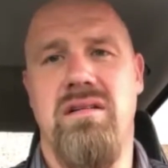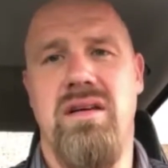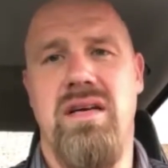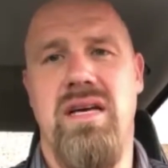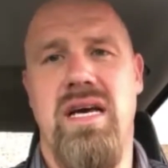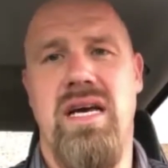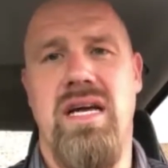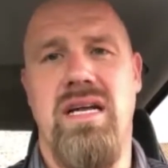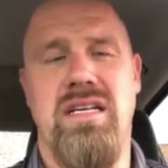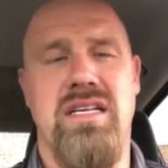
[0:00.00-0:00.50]

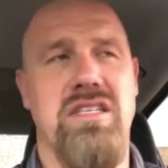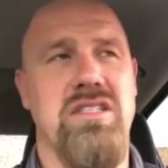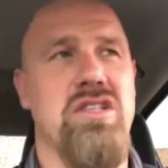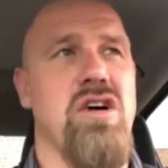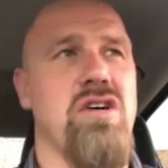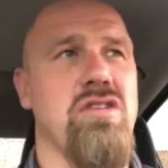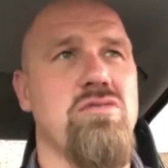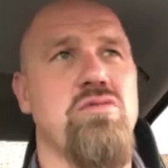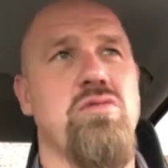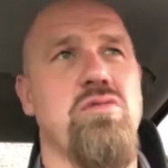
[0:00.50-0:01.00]
And because
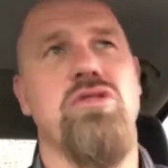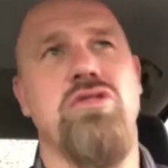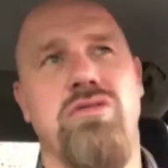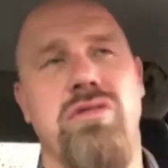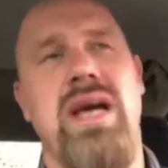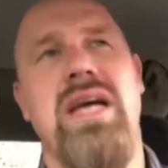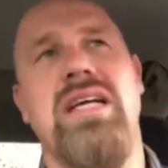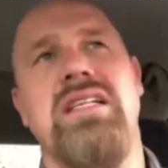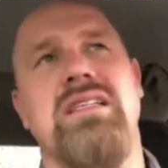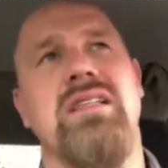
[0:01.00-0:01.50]
those will
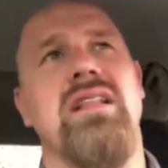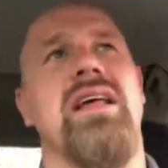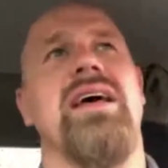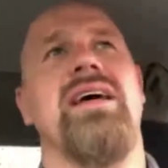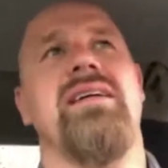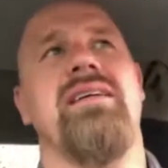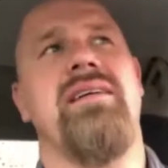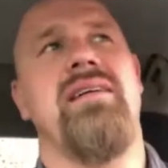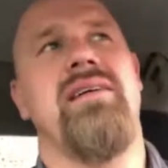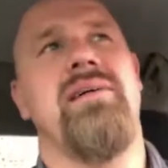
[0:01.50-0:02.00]

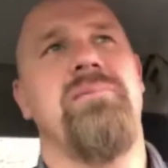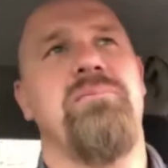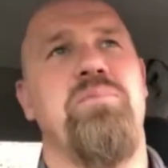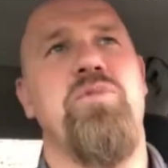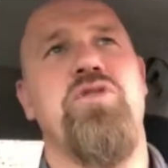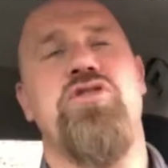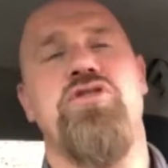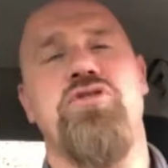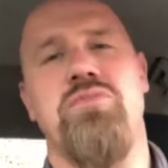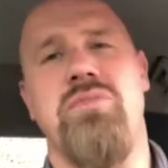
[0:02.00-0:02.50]
translate
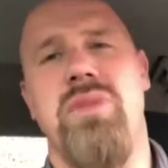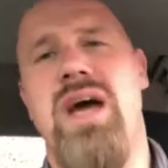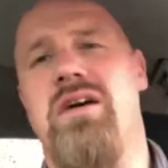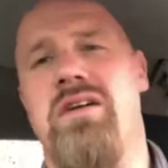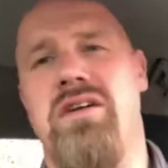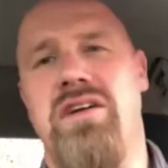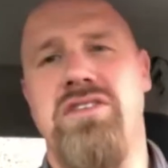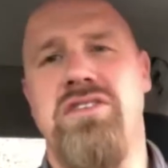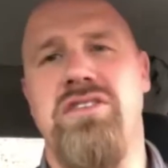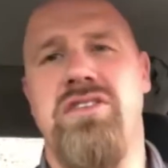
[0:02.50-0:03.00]
to
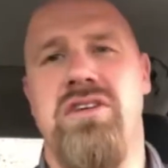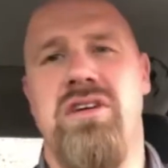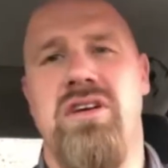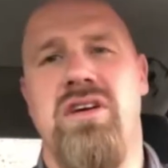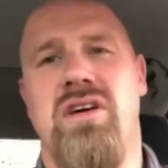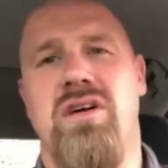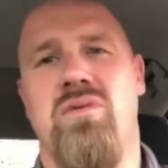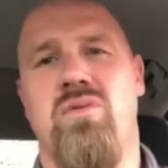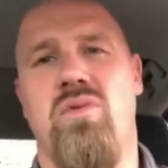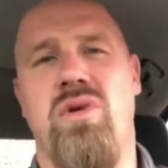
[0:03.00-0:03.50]
marriage
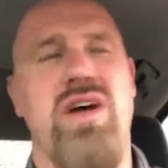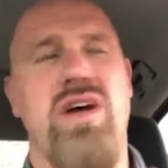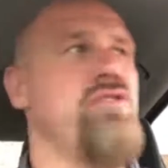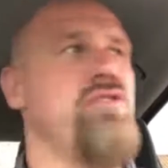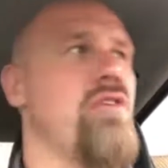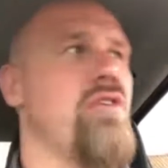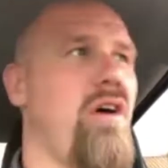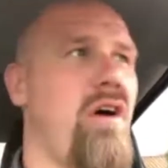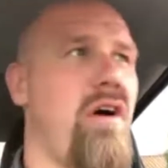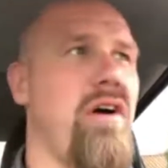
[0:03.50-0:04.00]
when
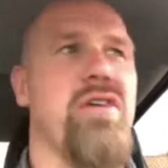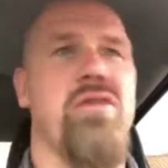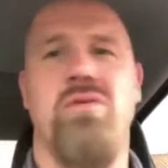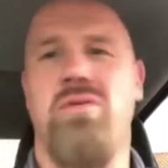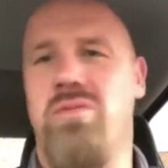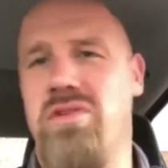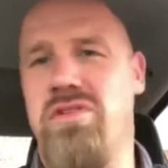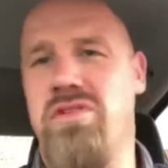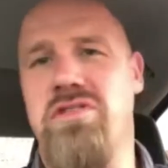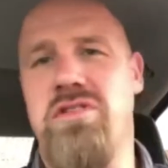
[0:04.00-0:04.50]
you're
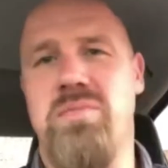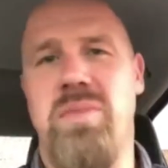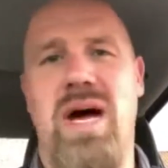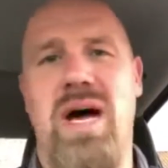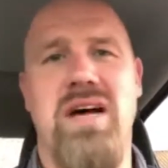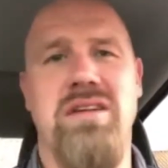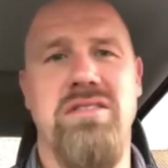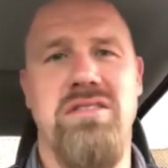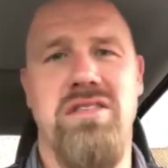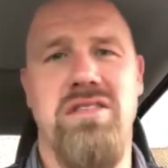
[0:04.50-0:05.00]
arguing with your
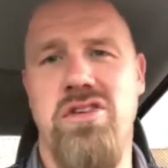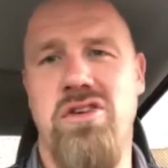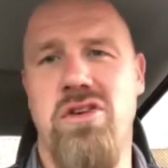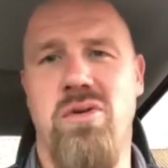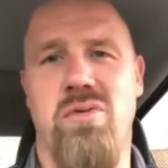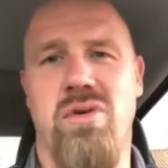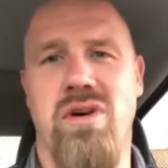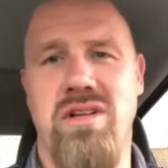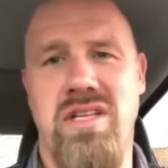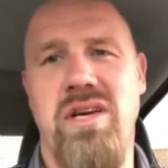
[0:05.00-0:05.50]
spouse and you don't
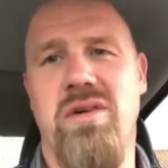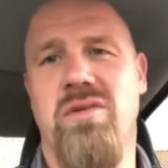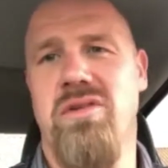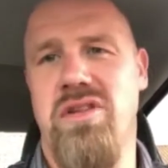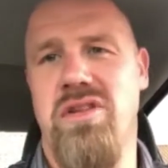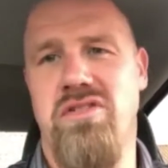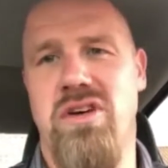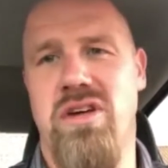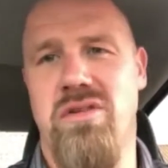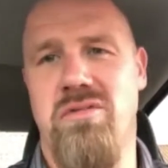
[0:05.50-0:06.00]
want to deal with
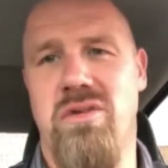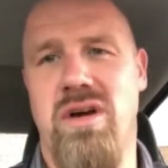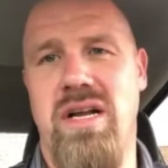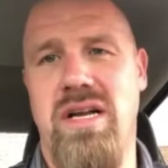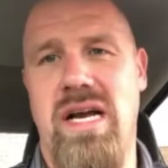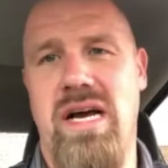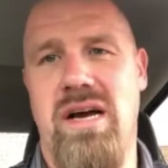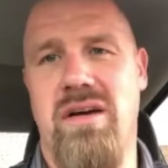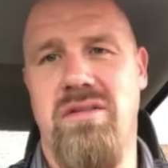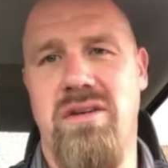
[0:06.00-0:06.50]
each other right
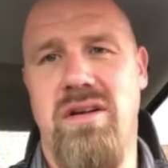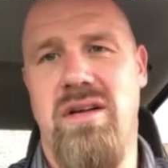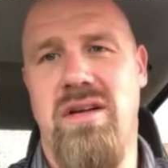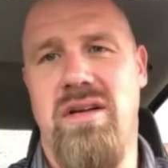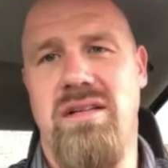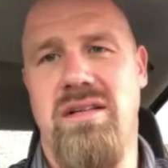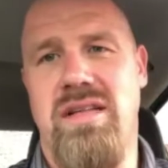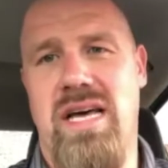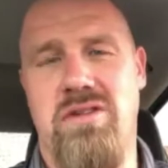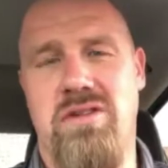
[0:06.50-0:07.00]
now.
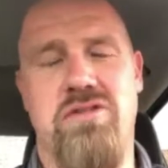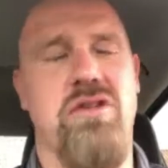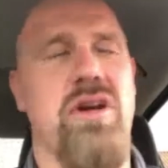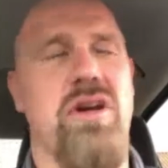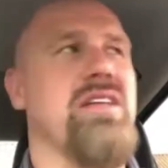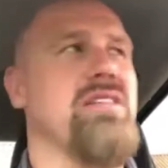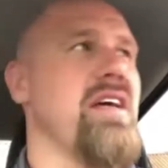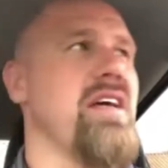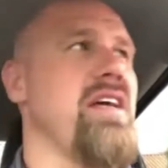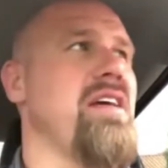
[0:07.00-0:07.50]
That'll
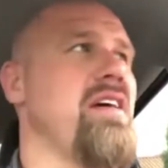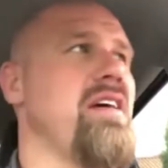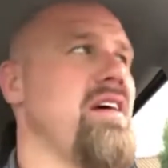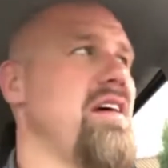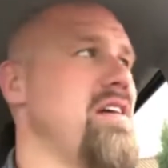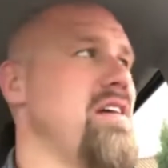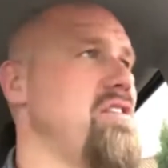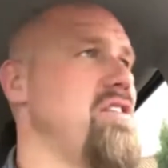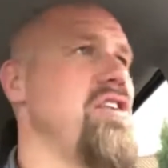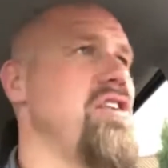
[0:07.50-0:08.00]
translate
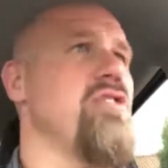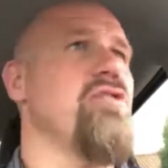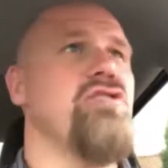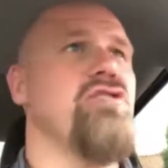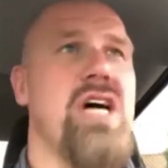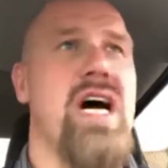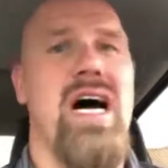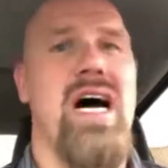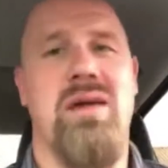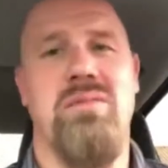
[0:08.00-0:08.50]
to your
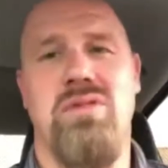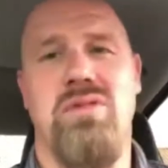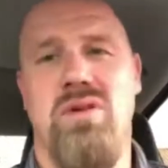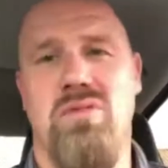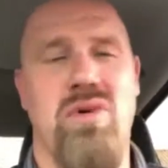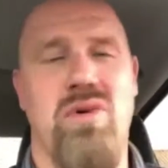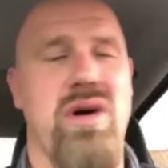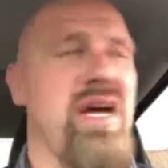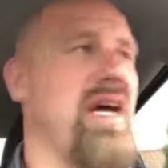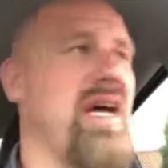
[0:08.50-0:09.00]
job
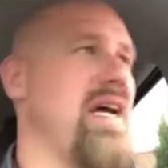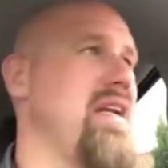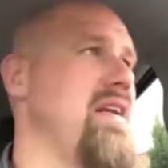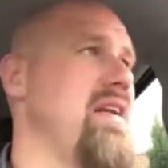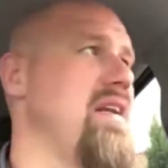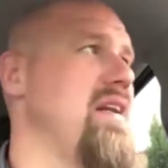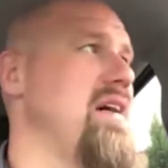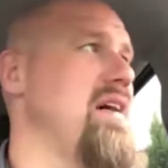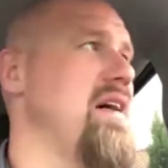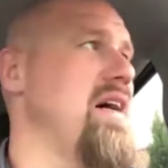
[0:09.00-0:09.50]

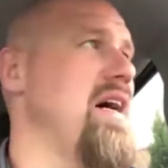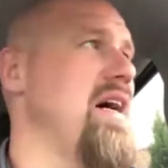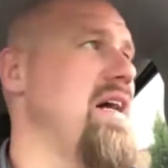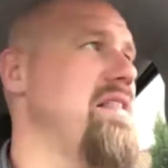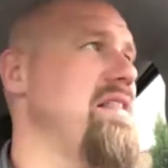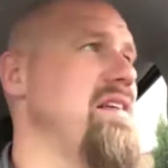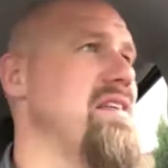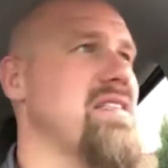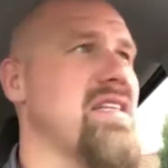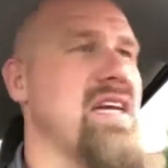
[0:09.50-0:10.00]
when uh,
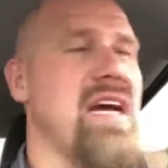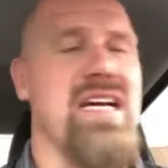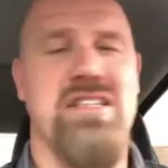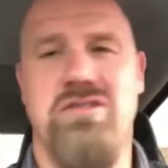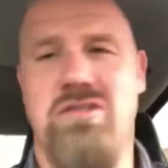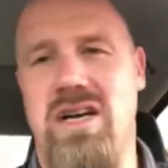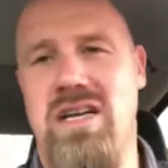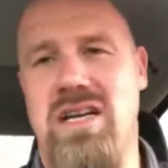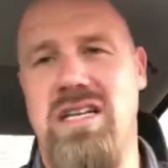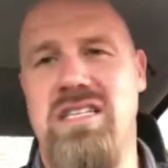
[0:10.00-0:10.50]
this guy's
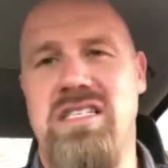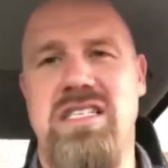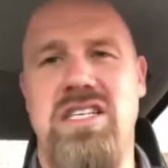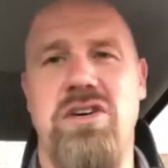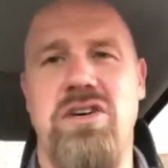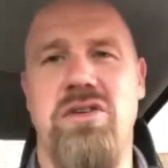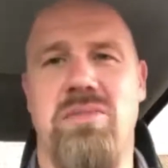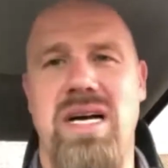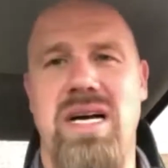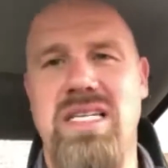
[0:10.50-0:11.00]
trying to
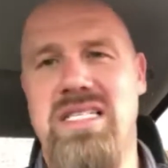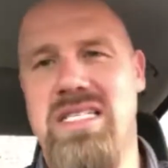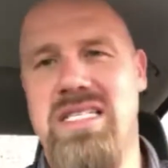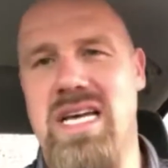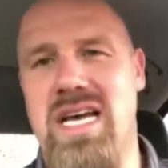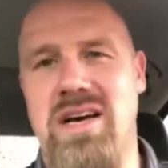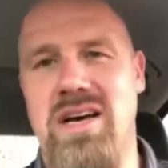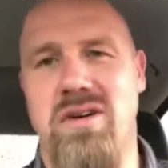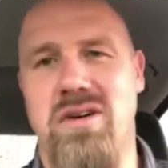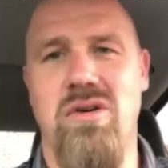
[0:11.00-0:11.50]
steal my
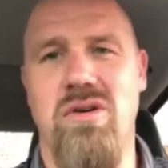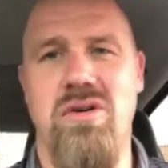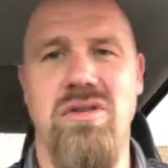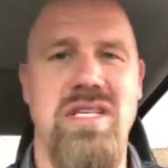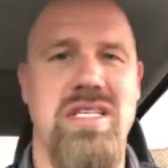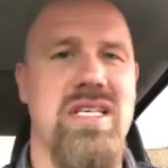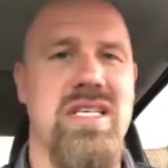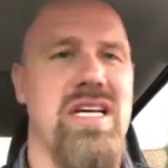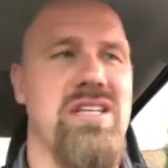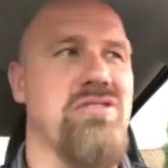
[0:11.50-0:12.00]
sale or
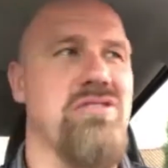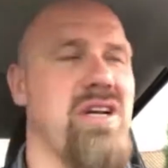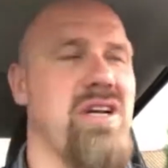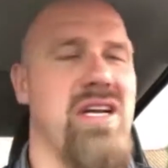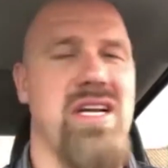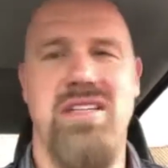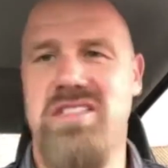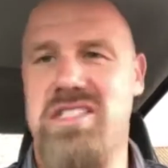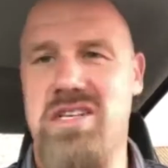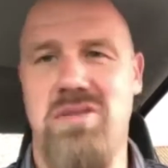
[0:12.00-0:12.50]
this guy's trying
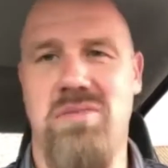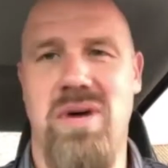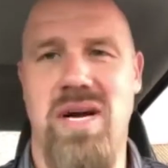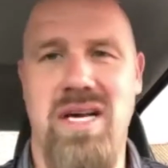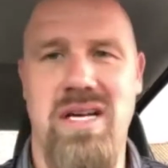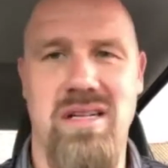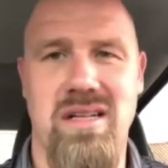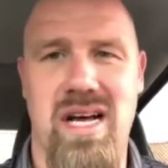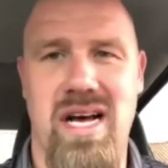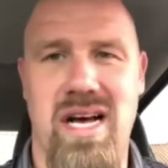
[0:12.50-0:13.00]
to steal my
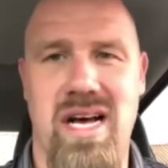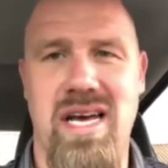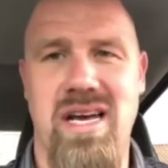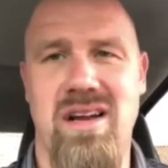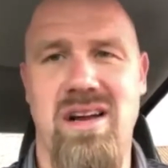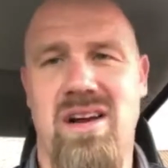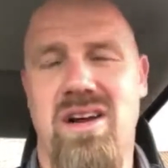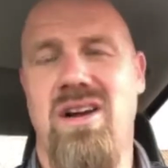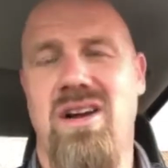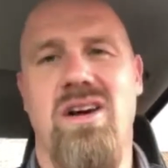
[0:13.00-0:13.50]
client
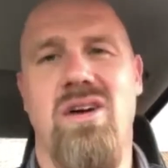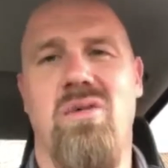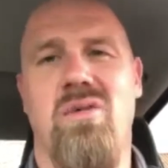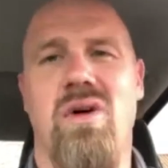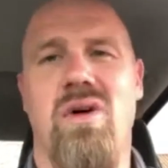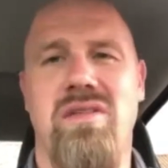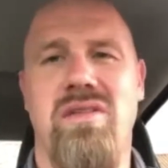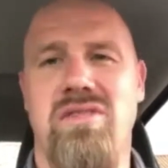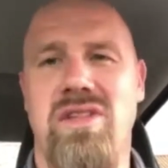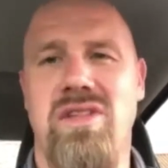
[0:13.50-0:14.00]
or
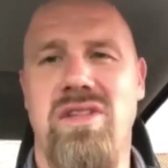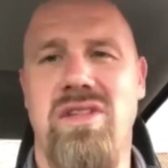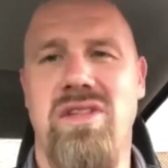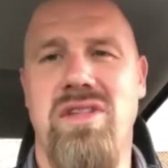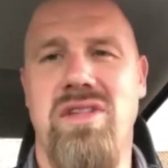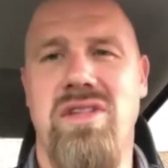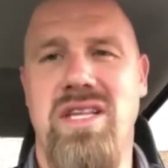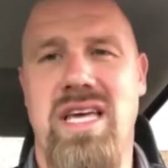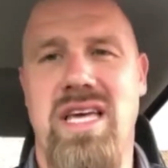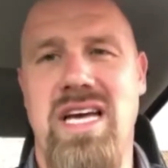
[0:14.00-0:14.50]
whatever
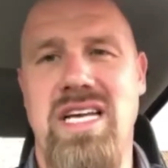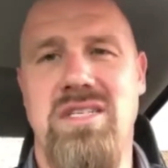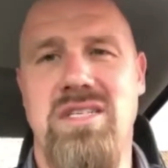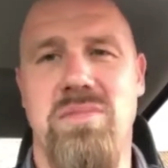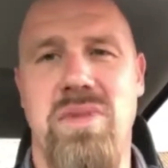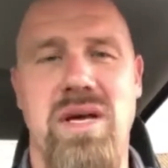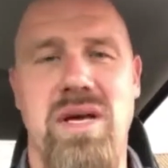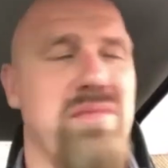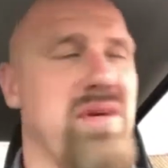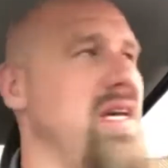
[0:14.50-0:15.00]
the case
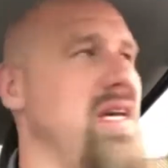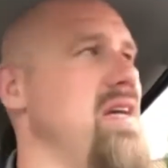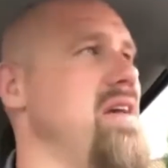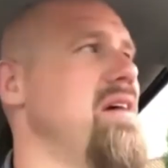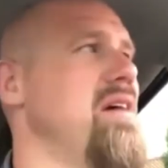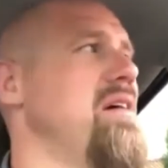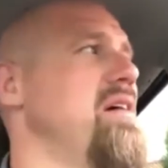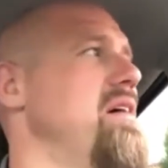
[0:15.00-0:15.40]
may be.